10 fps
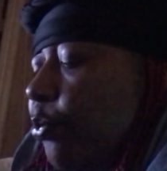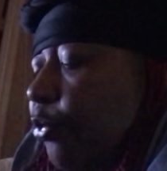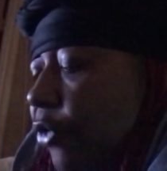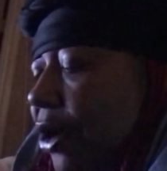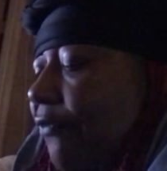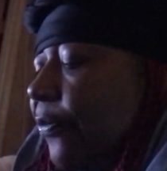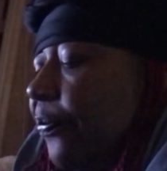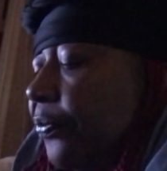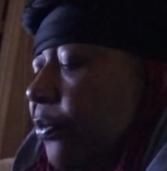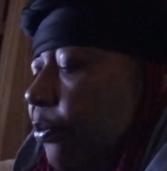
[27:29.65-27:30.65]
breath,
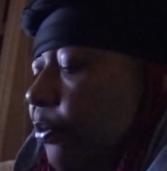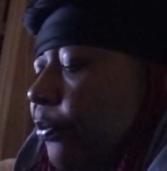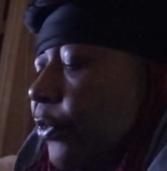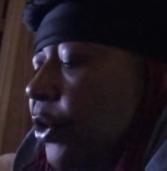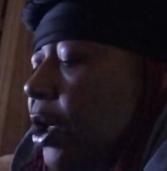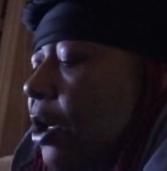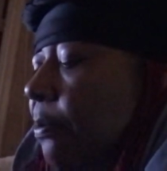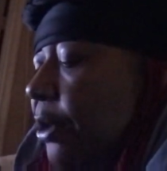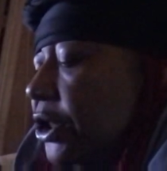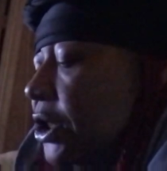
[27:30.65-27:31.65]

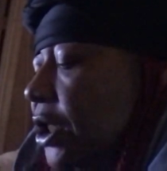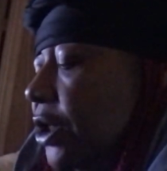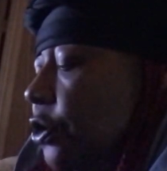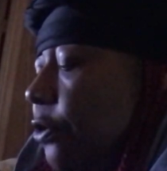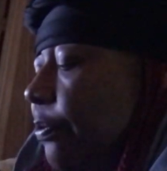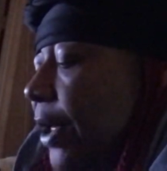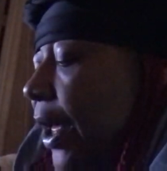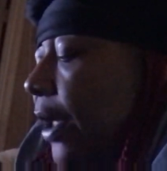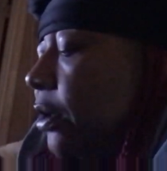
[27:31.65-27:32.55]
but she didn't look back.